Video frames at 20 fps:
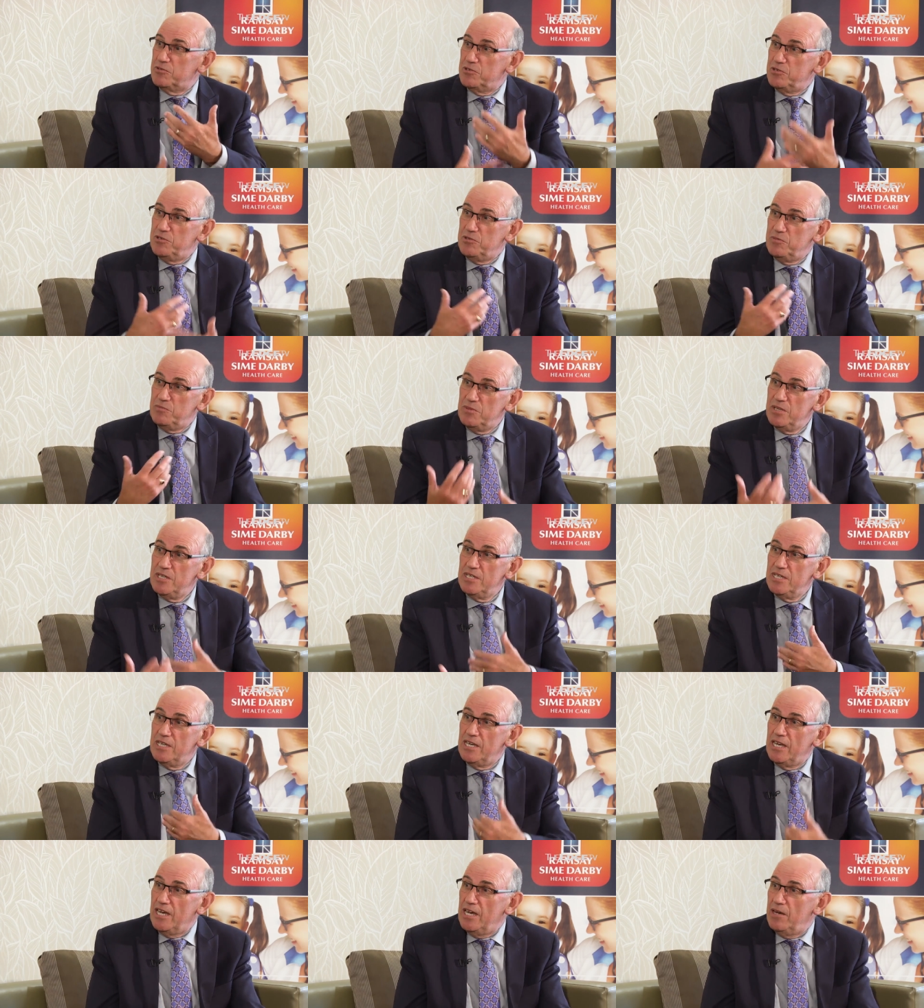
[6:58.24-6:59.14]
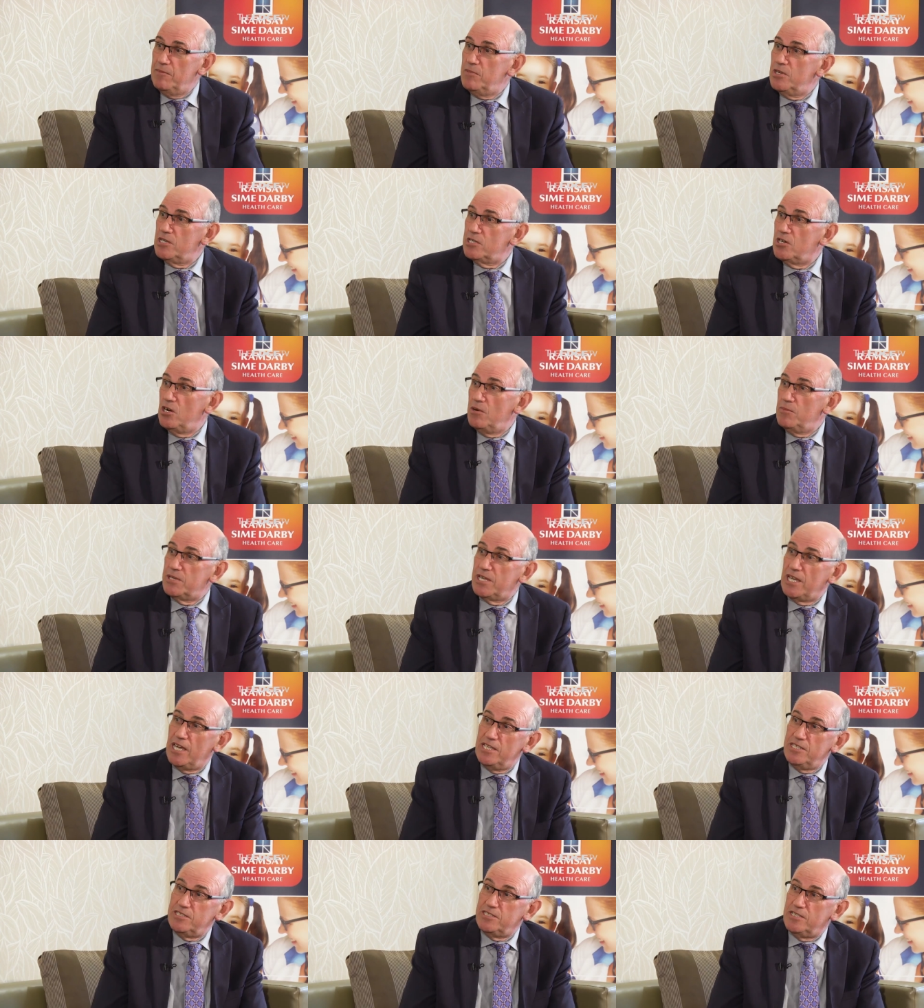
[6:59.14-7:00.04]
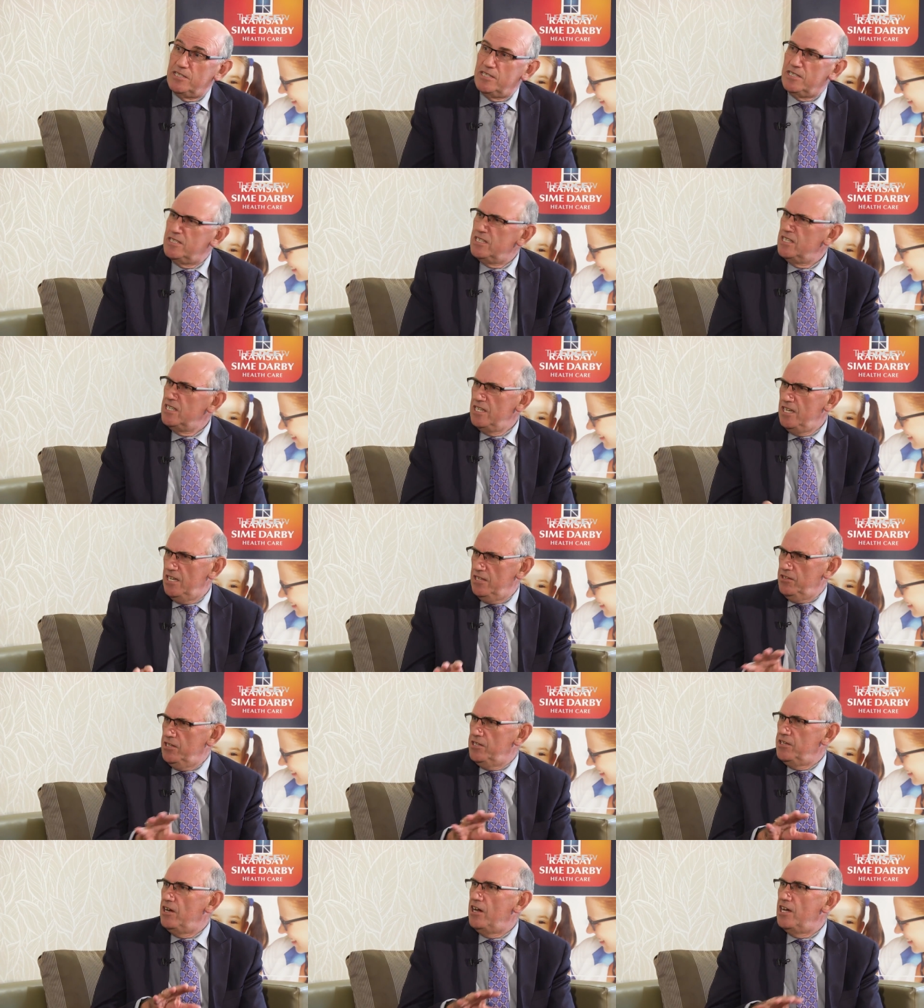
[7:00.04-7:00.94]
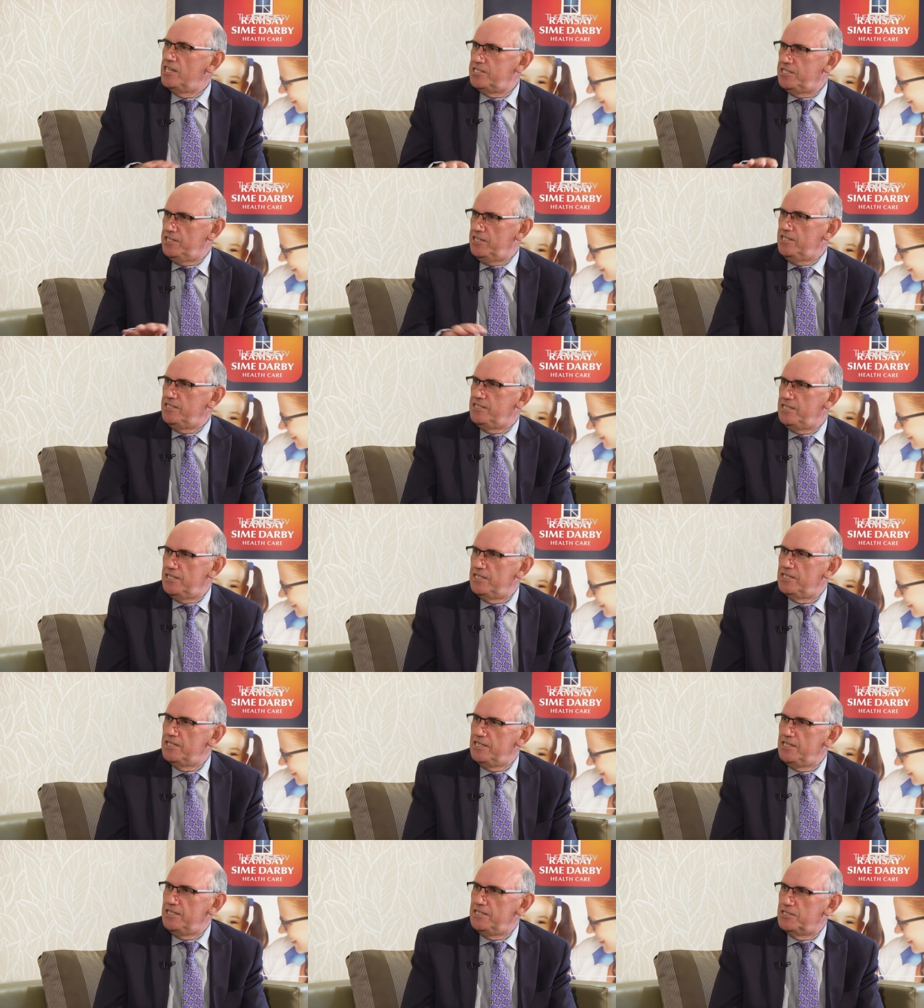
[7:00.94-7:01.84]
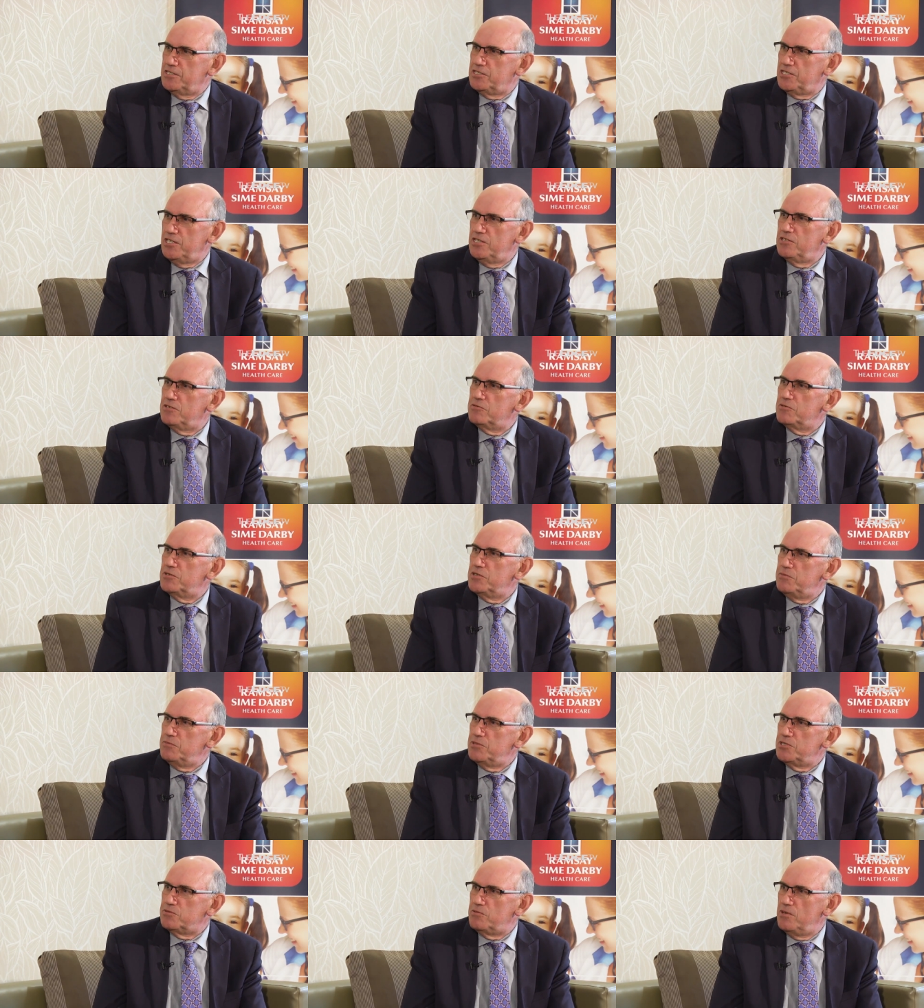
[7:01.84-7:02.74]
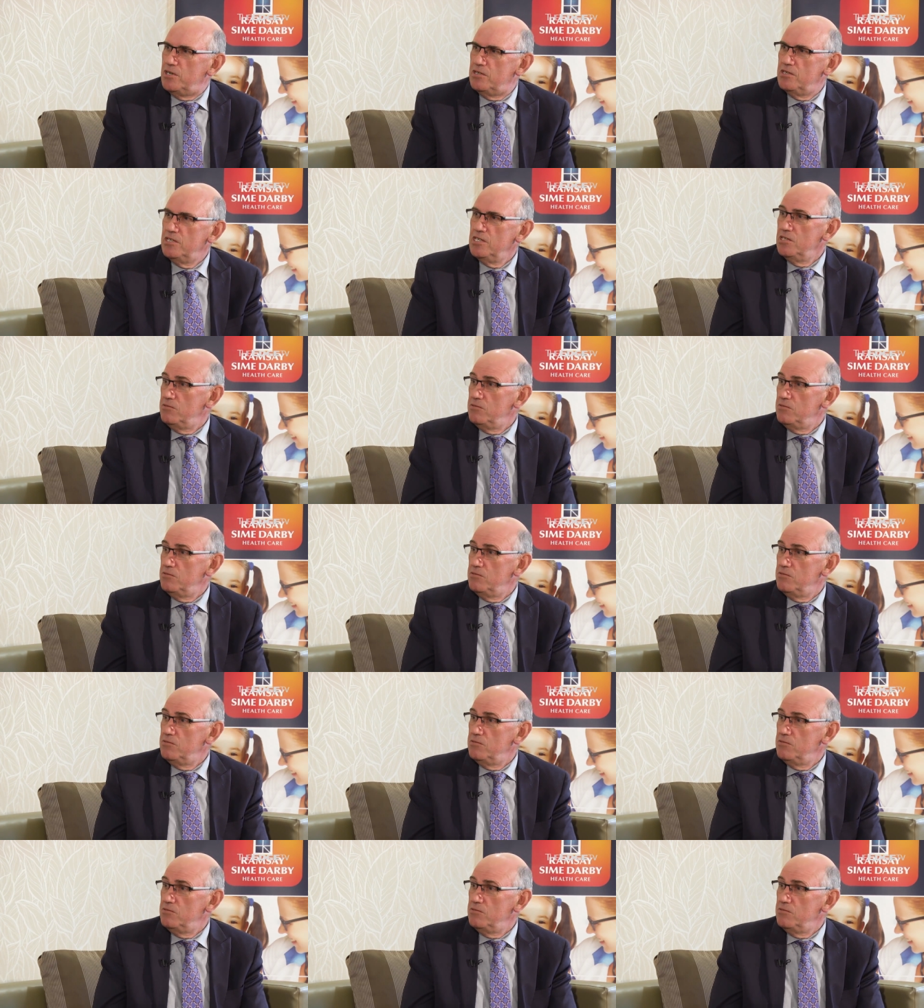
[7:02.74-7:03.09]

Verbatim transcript: room um, accommodation and, and the niceties in a, in a single room as well.